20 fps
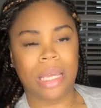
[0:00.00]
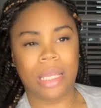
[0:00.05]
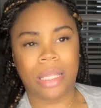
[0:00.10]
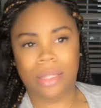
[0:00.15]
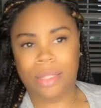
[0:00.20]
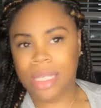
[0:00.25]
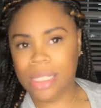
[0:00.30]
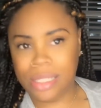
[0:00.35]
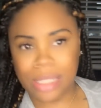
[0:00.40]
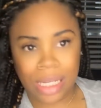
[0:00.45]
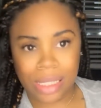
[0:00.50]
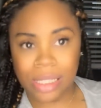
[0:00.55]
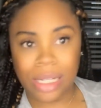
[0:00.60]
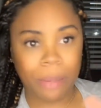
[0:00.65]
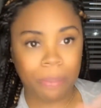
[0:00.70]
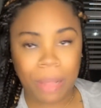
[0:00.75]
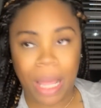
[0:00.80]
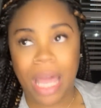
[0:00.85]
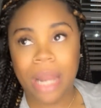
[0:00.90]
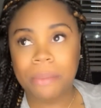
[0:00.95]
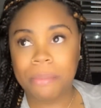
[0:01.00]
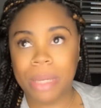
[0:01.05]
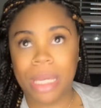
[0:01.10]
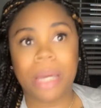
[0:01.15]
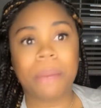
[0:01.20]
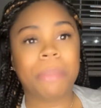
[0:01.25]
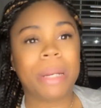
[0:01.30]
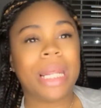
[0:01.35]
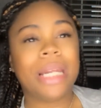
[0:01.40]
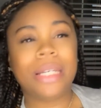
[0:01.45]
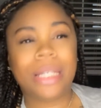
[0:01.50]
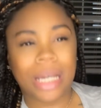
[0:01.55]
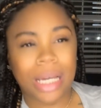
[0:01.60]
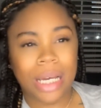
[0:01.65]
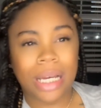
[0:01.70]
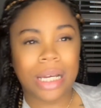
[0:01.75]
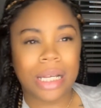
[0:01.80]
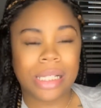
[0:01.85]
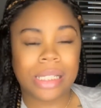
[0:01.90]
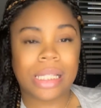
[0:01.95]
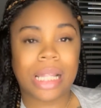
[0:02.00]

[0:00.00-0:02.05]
this doesn't apply to men, but it does.